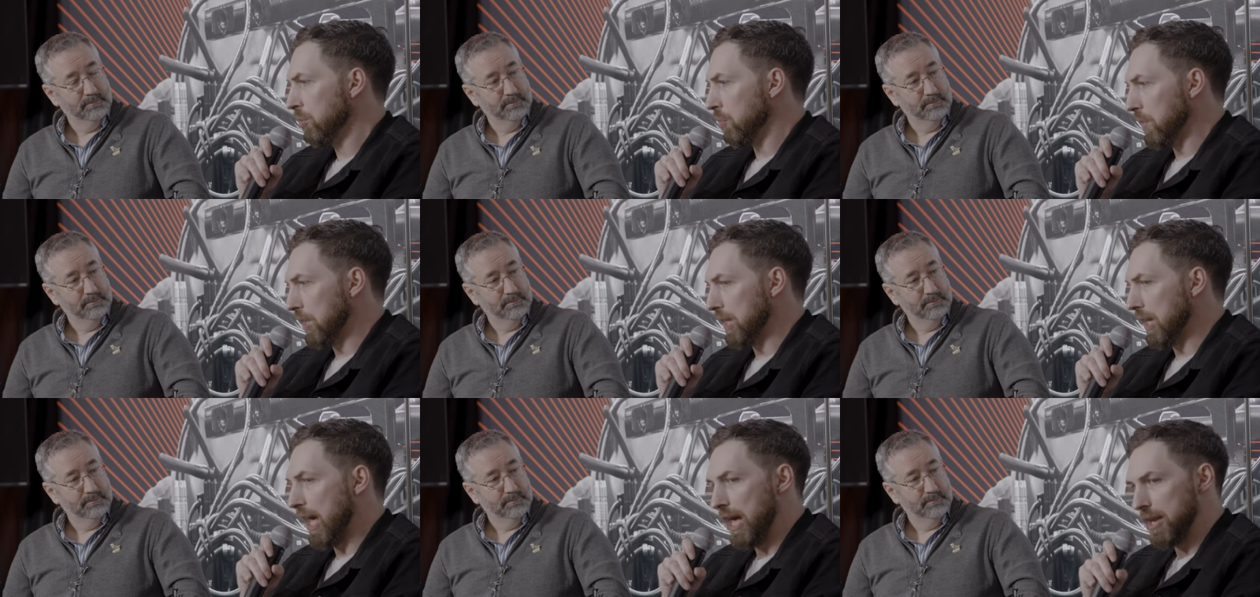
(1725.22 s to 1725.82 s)

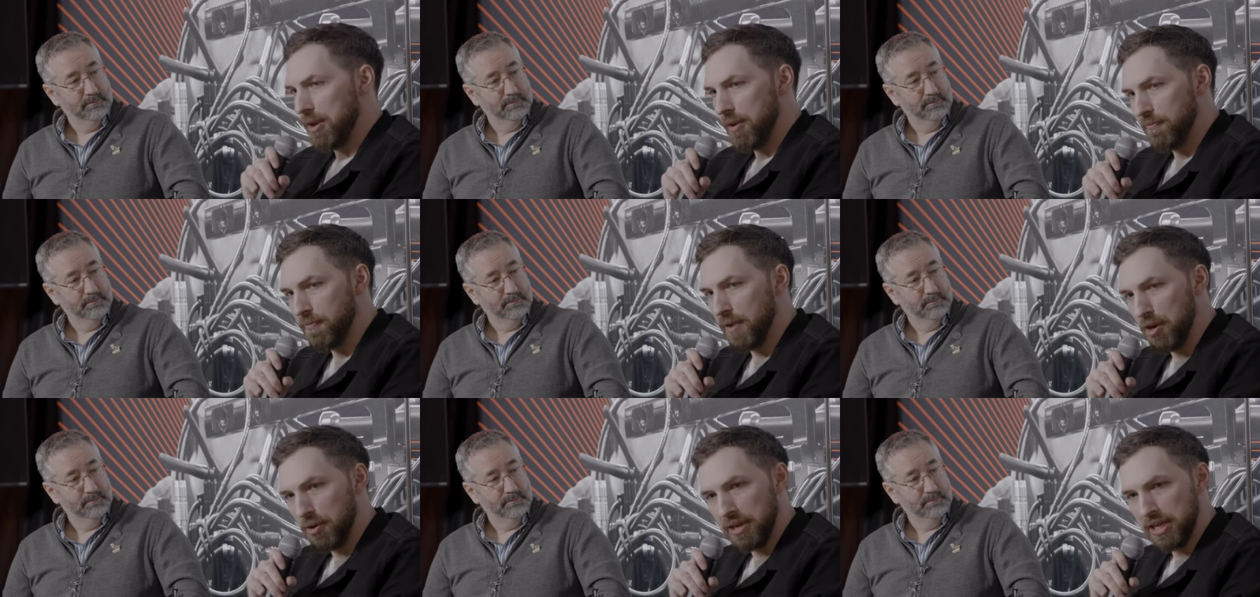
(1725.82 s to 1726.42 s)
Speaker 1: We had a
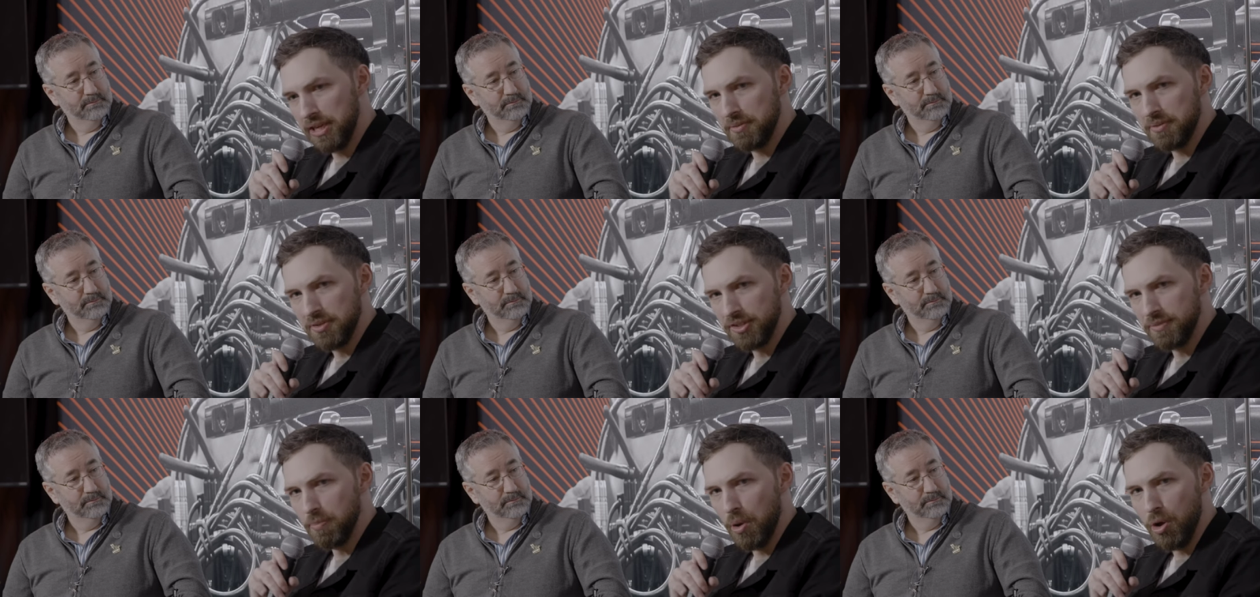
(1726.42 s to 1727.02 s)
very
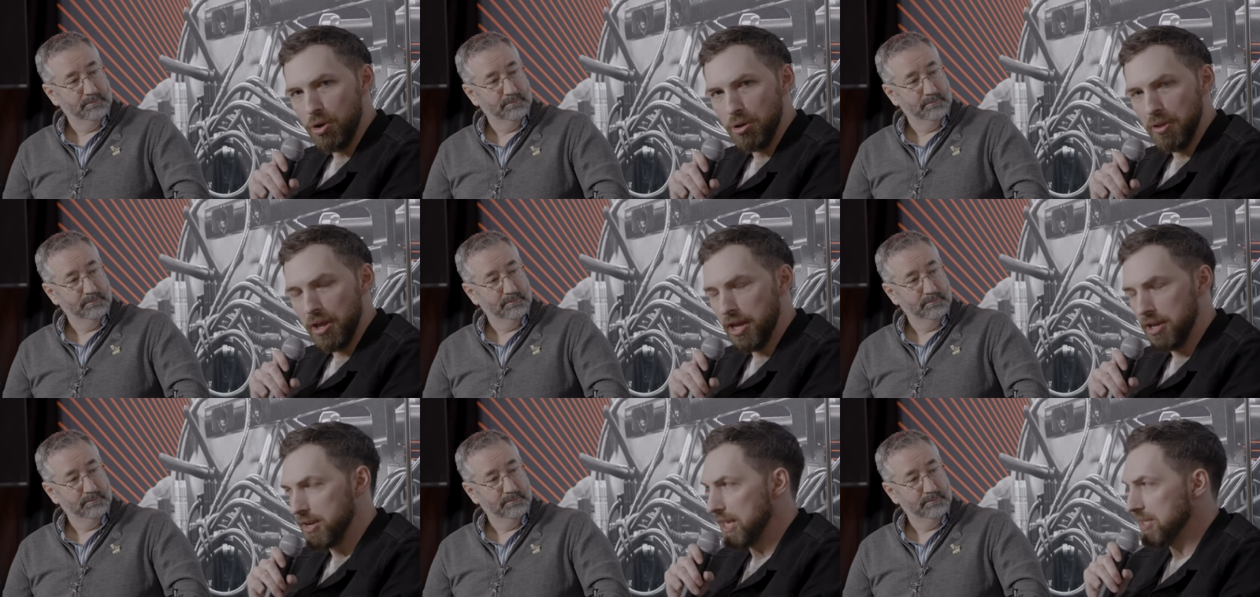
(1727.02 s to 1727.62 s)
small
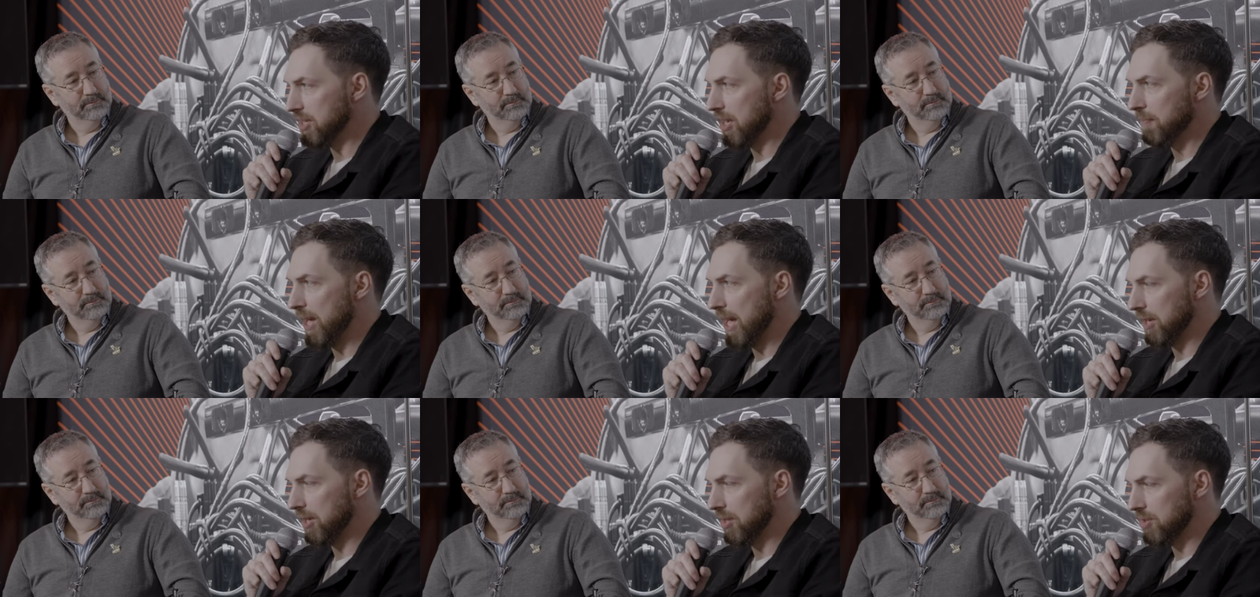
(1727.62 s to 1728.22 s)
nighttime
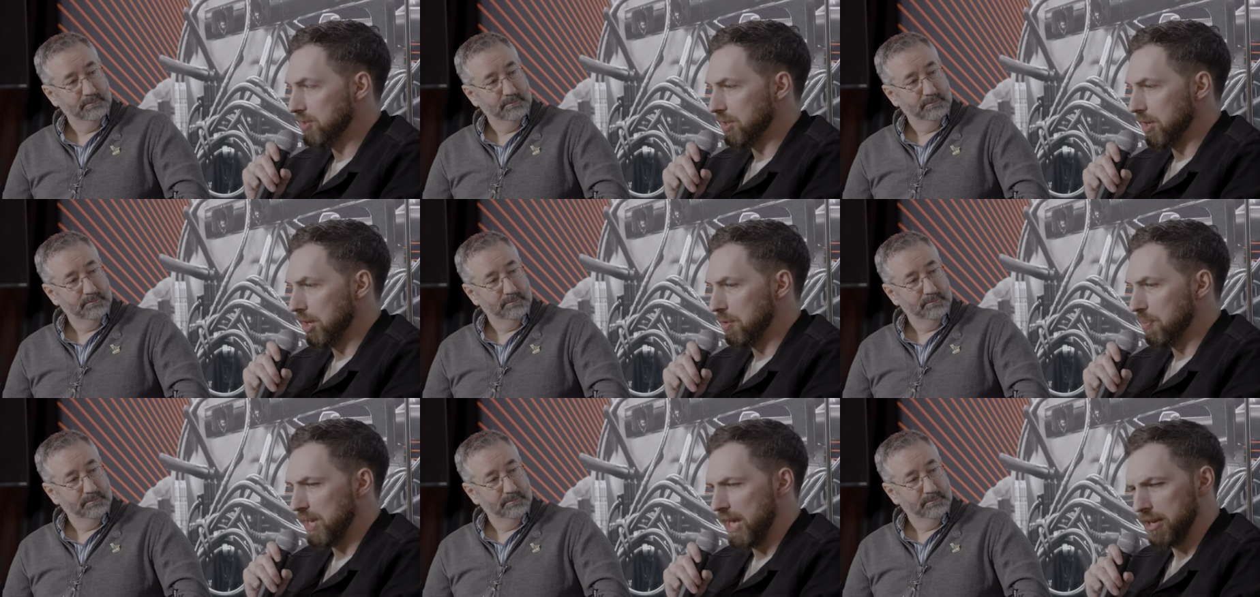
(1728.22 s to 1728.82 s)
package.
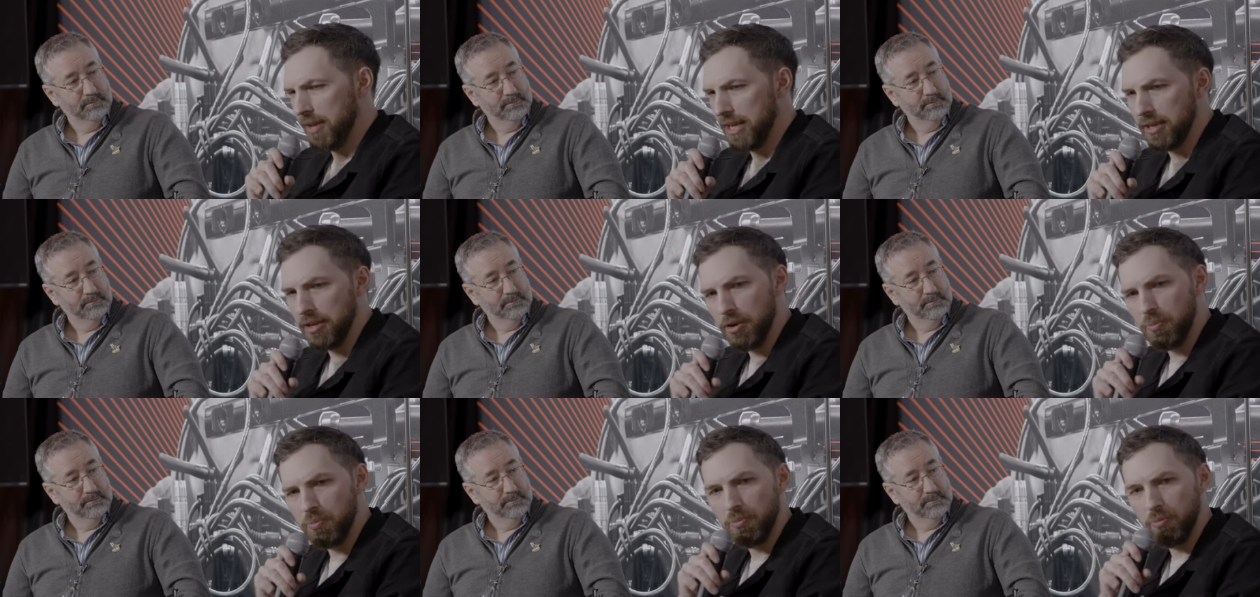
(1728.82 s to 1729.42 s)
We had, like,
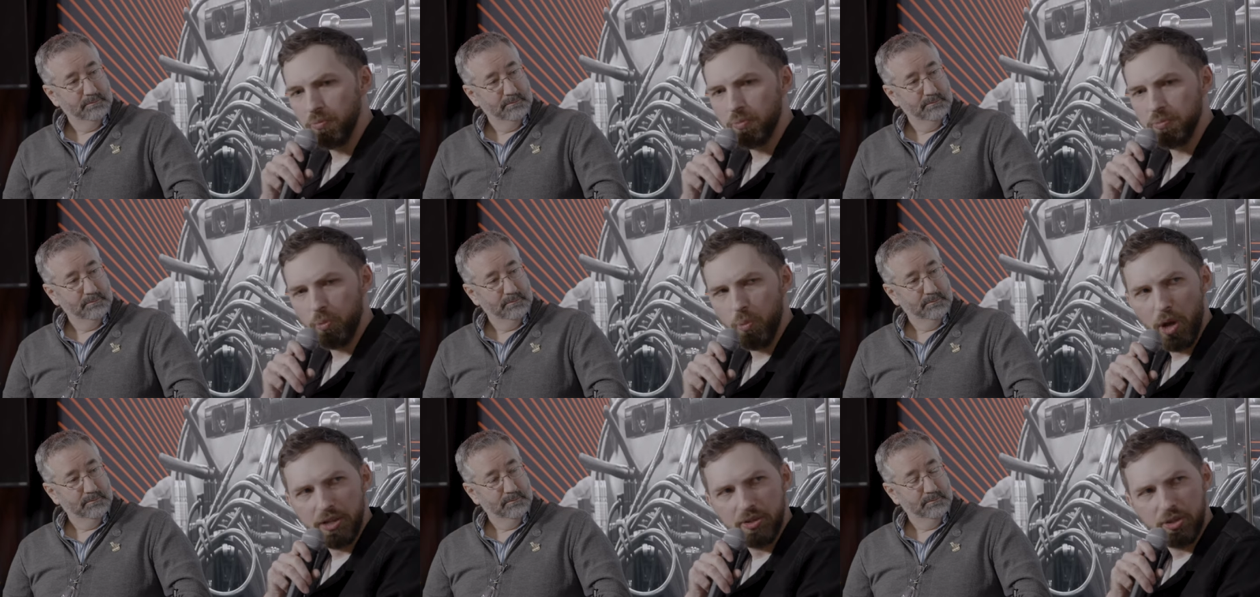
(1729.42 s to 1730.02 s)

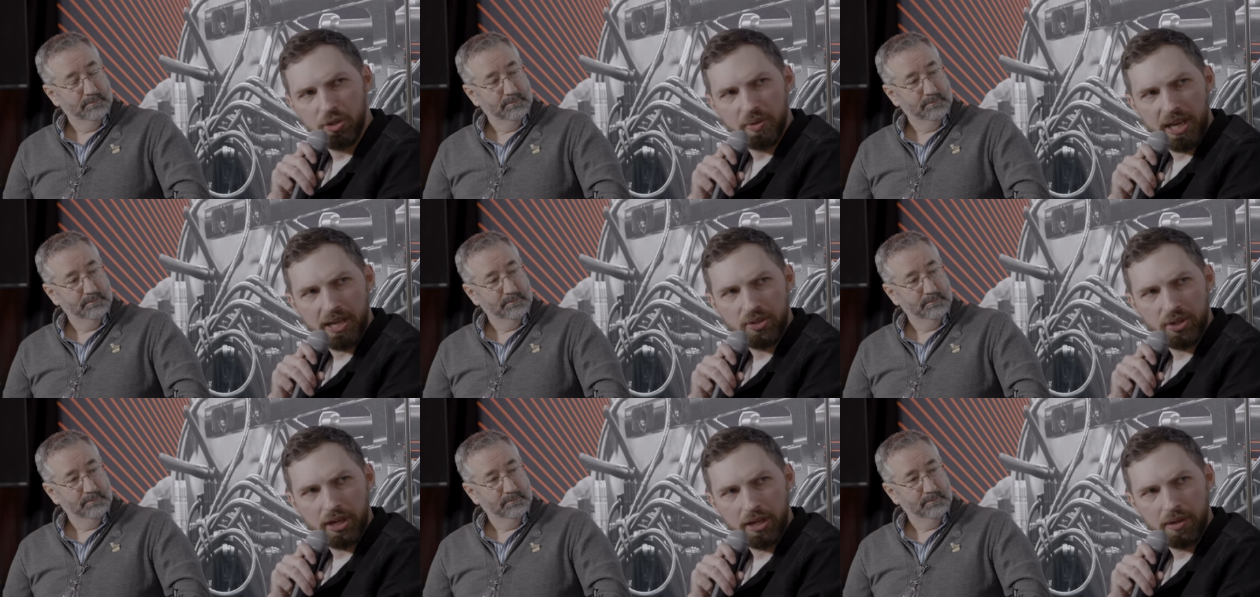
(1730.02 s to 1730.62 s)
one 2K
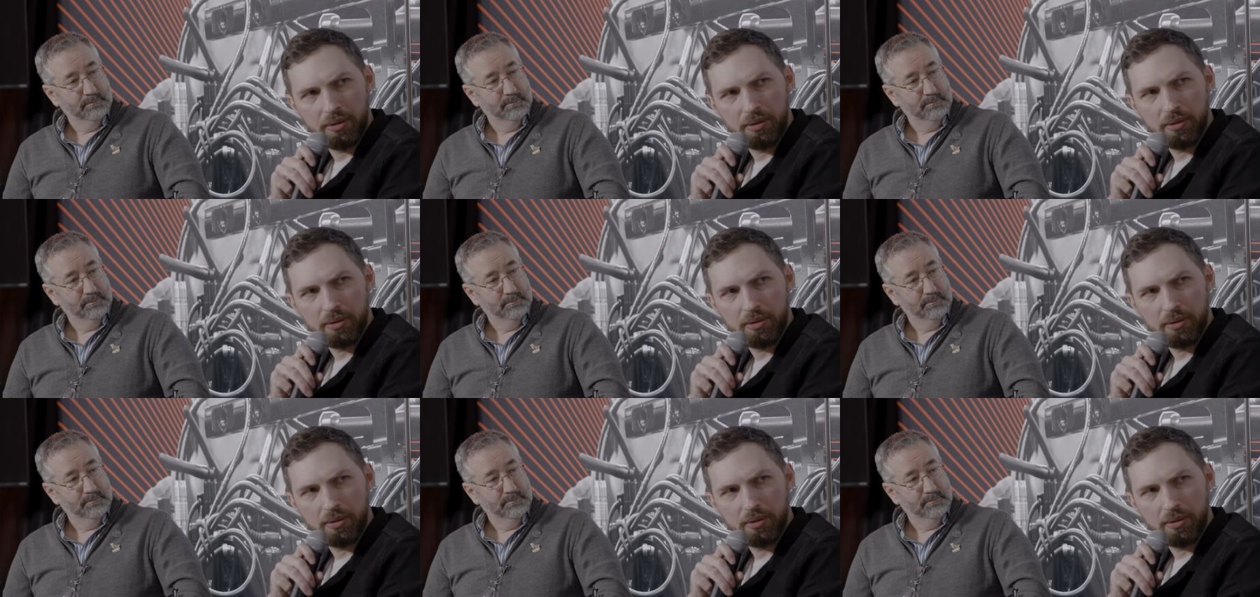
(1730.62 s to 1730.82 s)
Jenny.